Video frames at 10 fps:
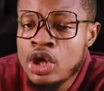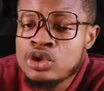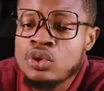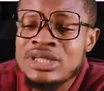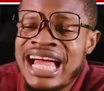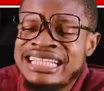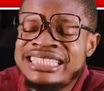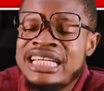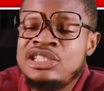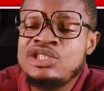So that
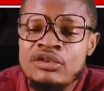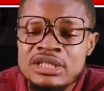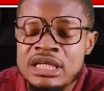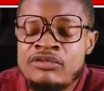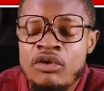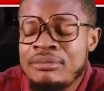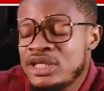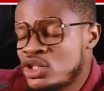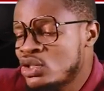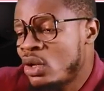change of state from a
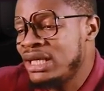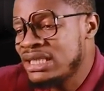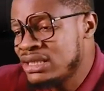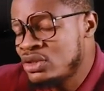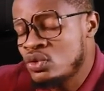solid